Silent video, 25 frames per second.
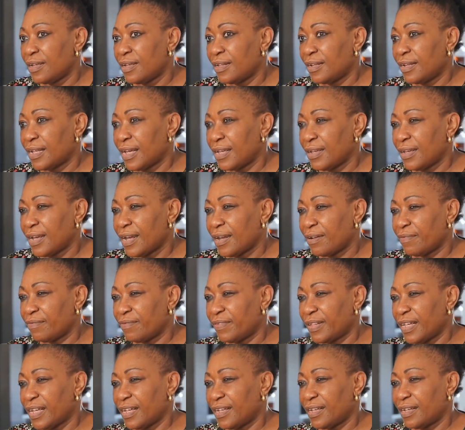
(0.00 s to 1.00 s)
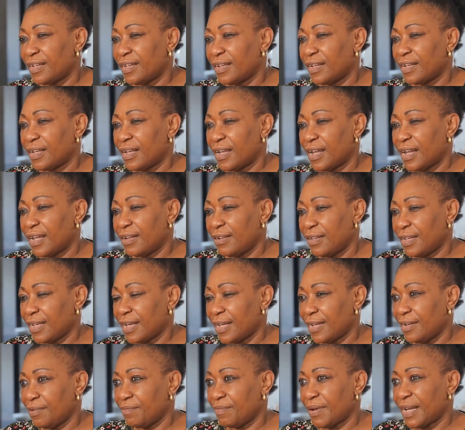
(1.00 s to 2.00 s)
that you have there. And you
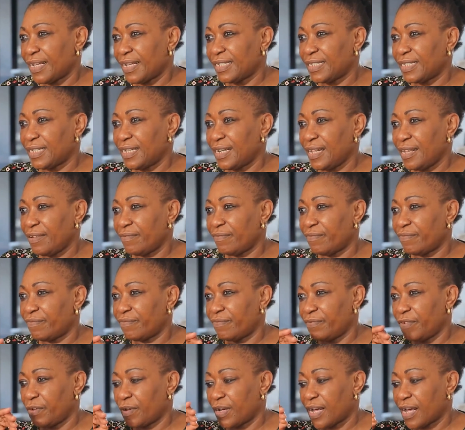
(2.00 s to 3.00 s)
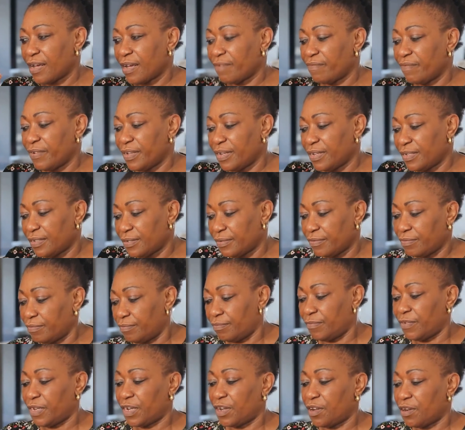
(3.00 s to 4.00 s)
can imagine if you're having
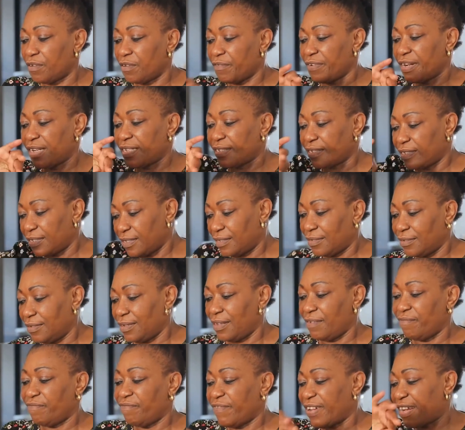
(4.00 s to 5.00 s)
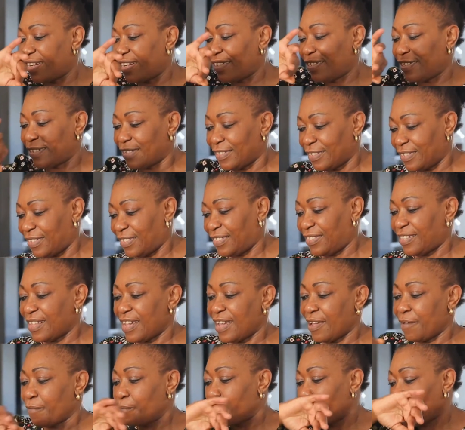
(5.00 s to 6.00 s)
recurrent infections
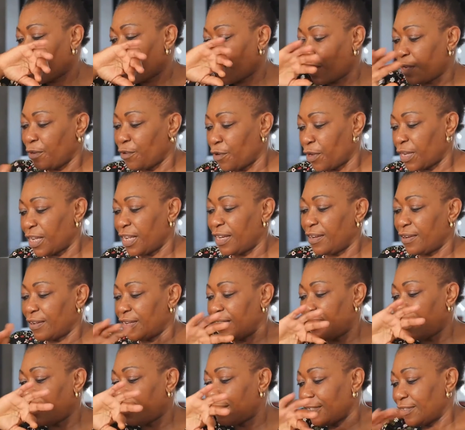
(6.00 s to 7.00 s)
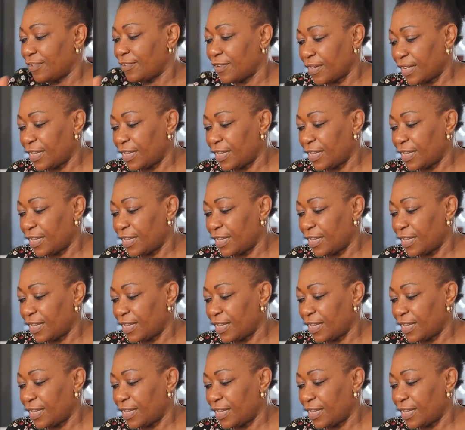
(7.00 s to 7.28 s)
there, knocking on it,